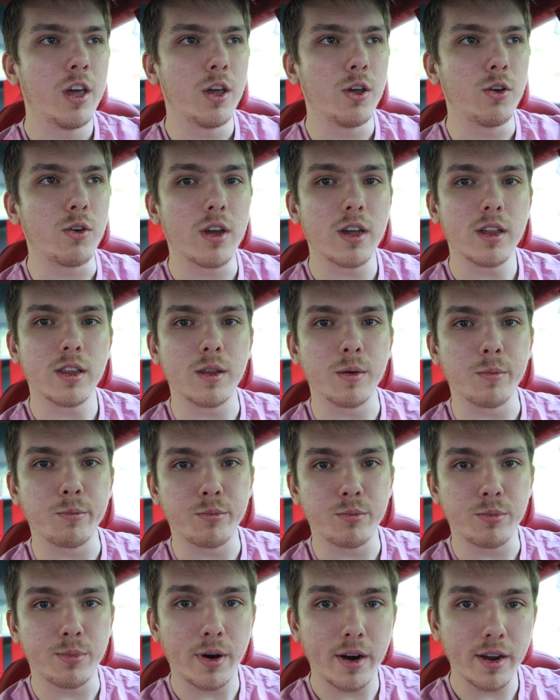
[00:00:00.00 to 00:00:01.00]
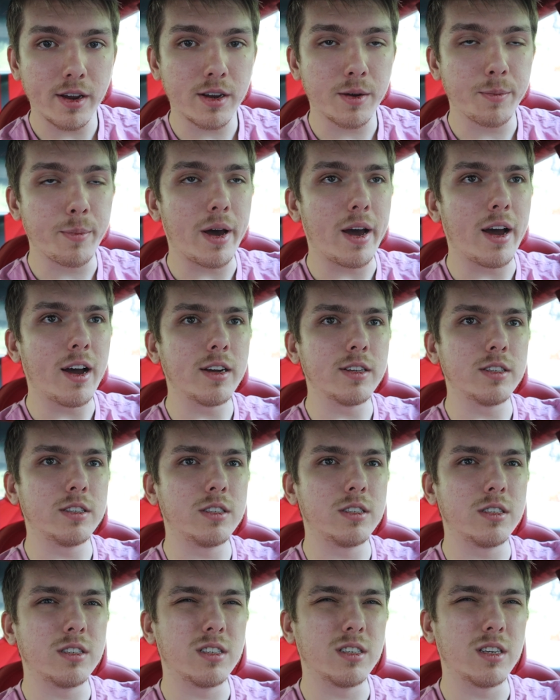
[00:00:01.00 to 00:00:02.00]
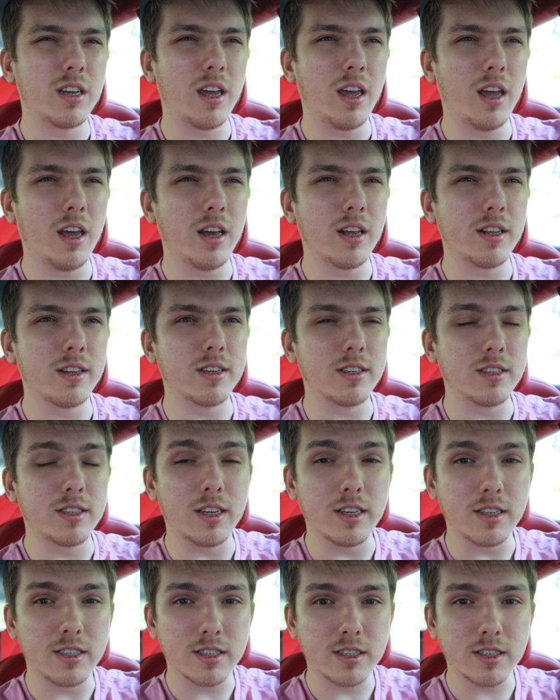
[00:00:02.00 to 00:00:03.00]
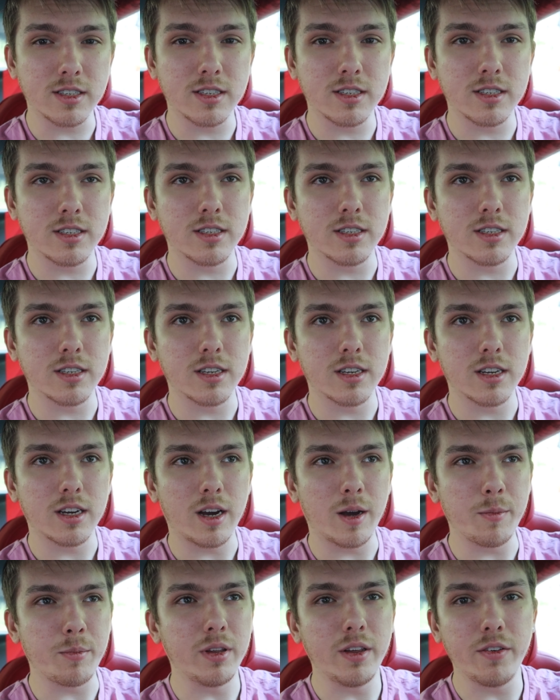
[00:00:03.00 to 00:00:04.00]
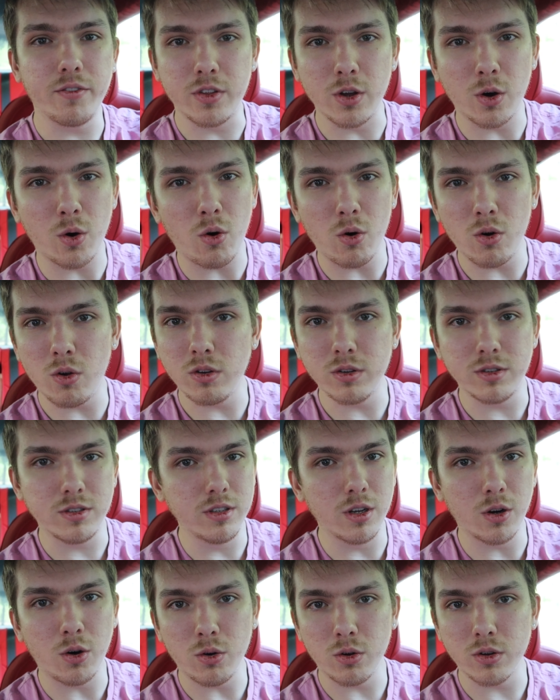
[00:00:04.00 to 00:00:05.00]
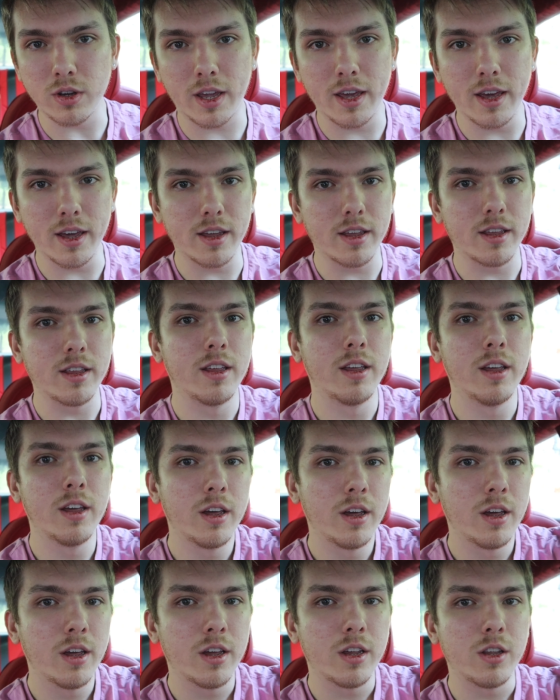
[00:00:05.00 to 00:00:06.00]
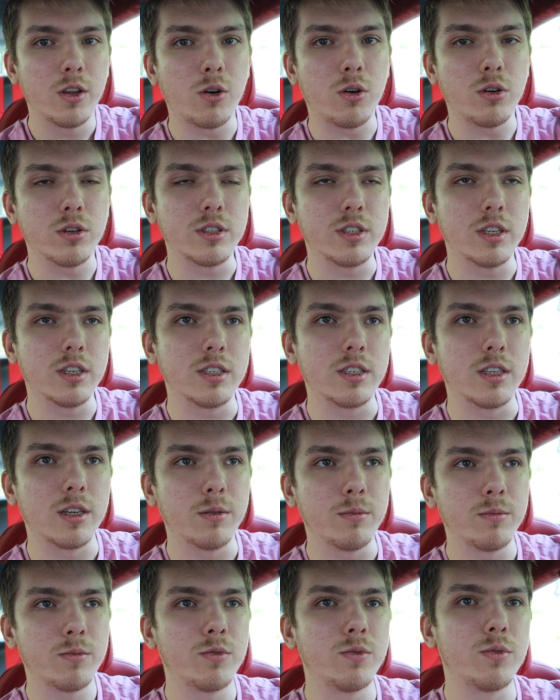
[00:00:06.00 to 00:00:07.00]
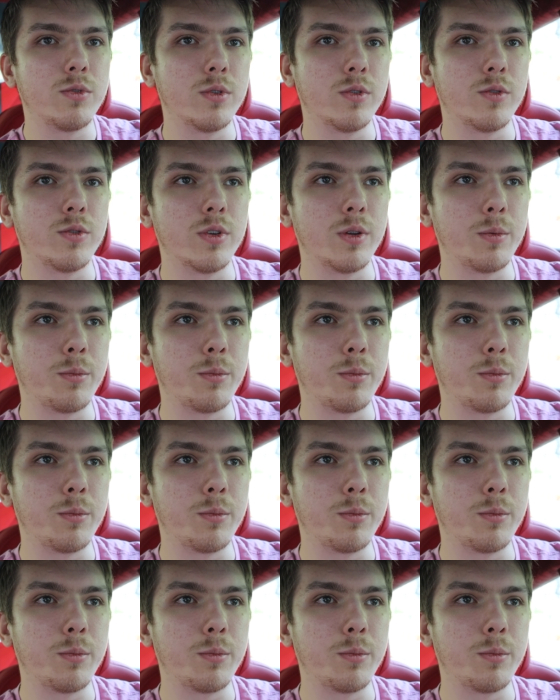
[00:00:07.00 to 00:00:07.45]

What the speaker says: You get the brake pads and the discs. I believe the whole kit, the whole system for